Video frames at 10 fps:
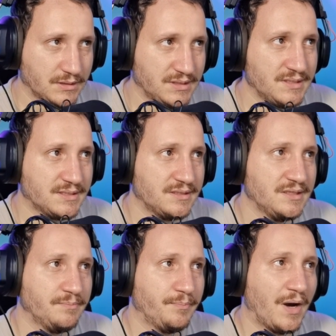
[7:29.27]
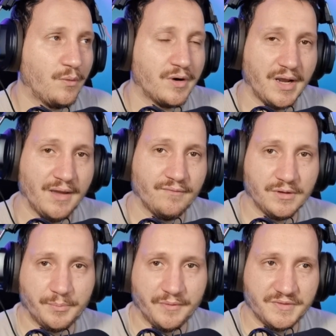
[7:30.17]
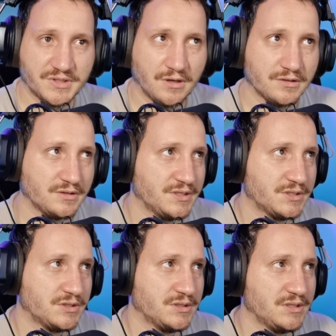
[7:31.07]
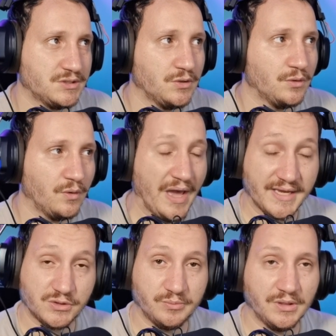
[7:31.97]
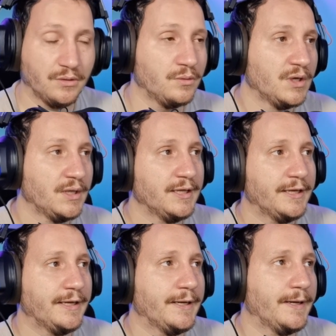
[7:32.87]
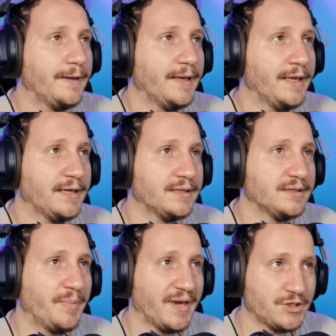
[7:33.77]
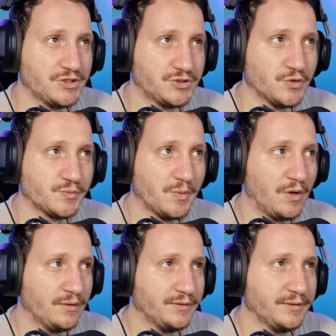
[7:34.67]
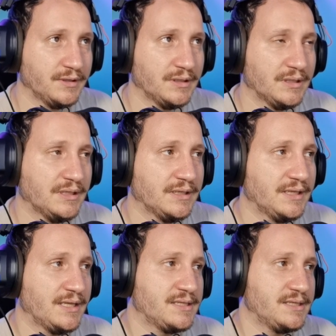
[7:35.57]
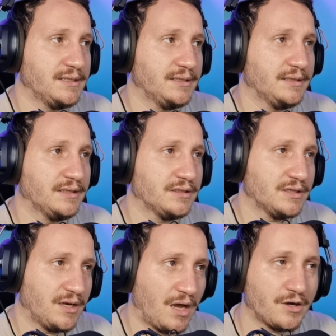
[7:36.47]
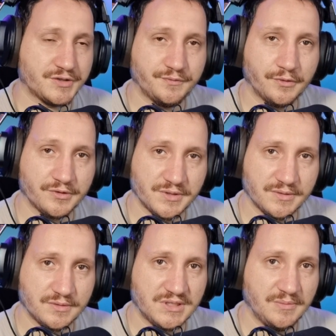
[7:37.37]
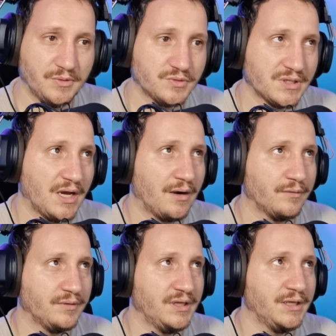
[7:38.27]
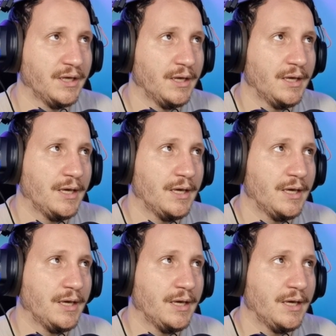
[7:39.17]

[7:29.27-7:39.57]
since the power envelope of this console is so low, has to be low, and the package is so small that clocks for CPUs are really